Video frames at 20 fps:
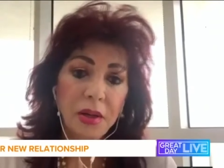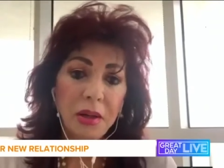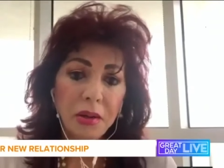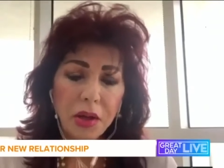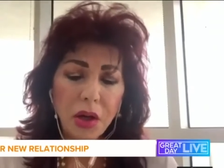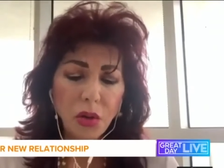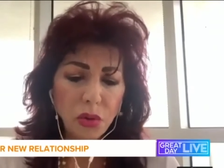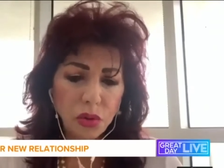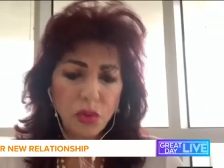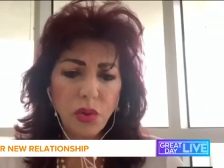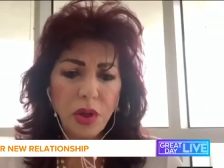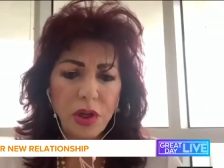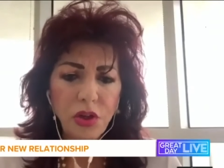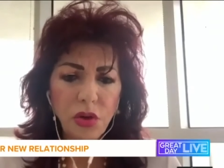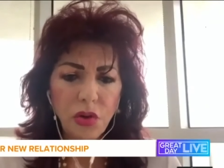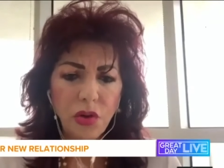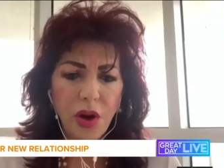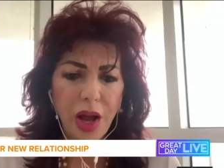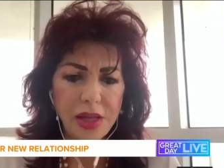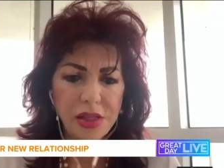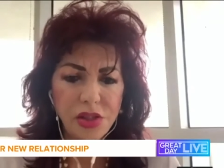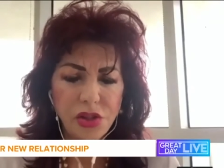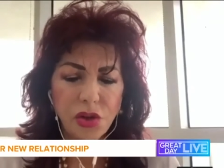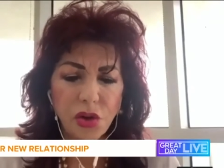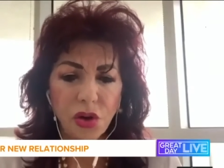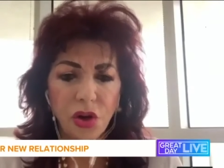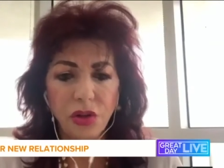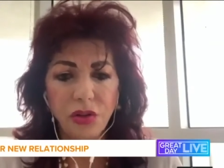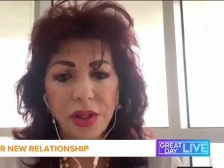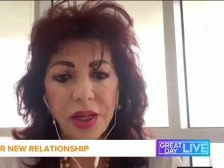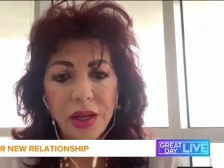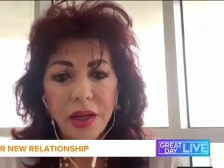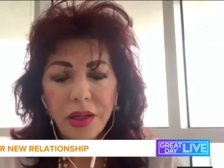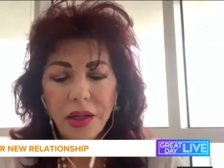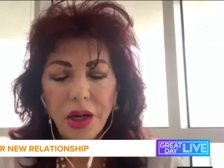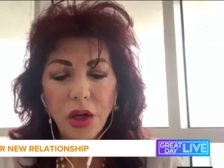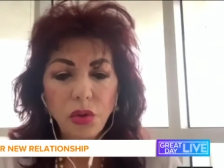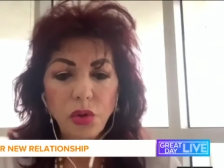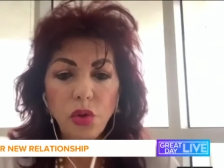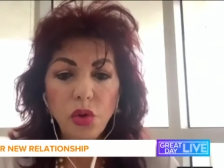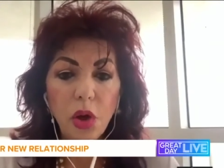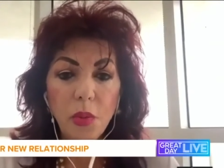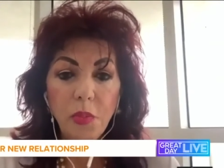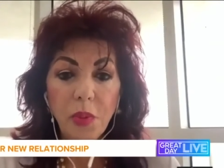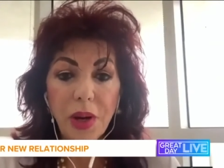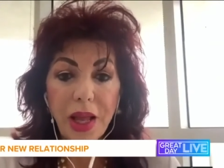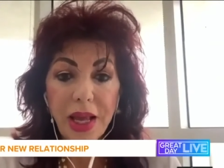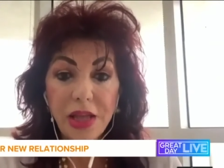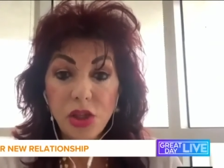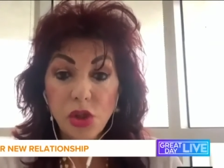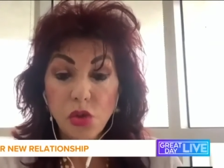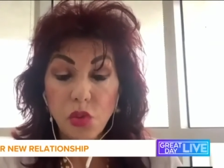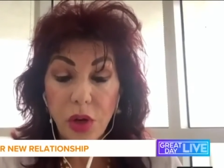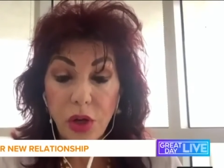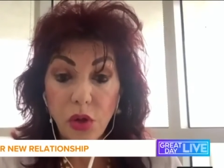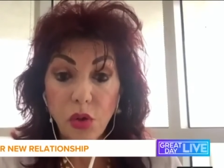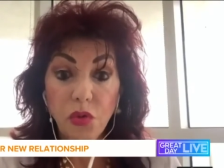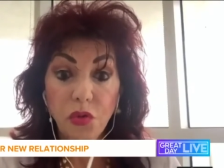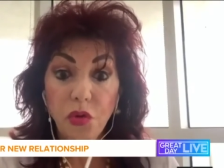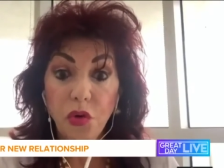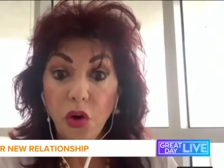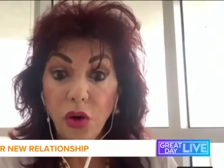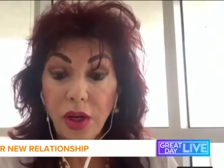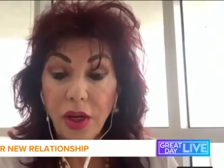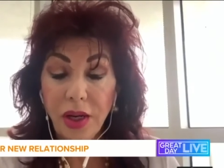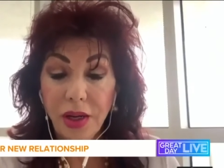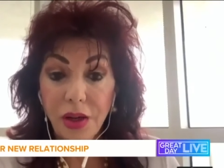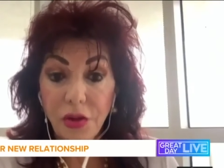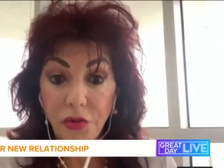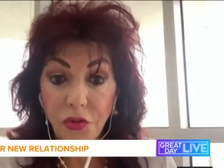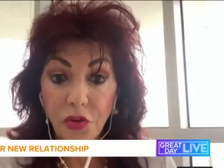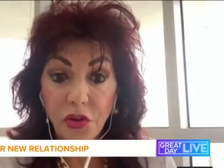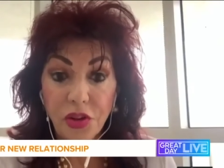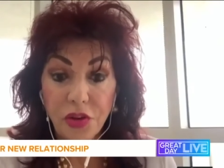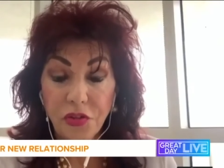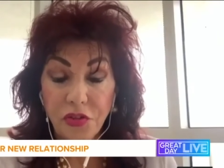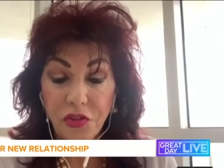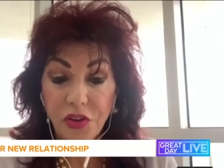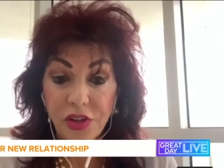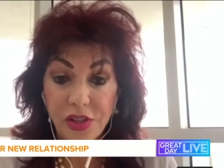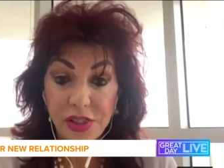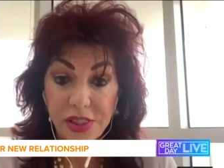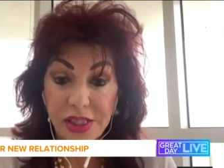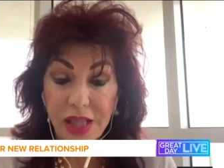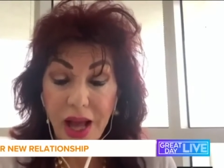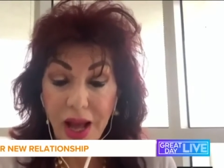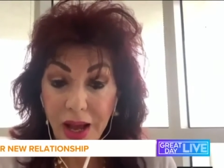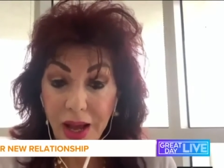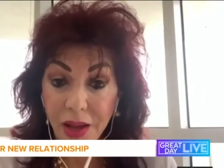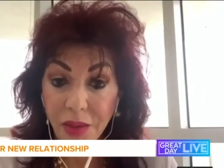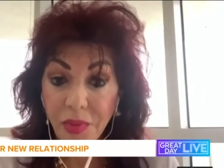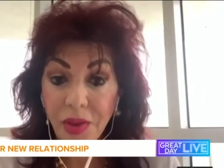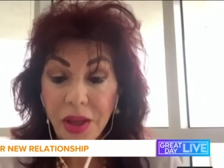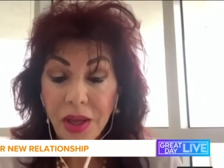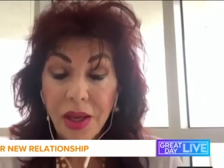go to a new restaurant, Go to a place where you fall in love for the first time.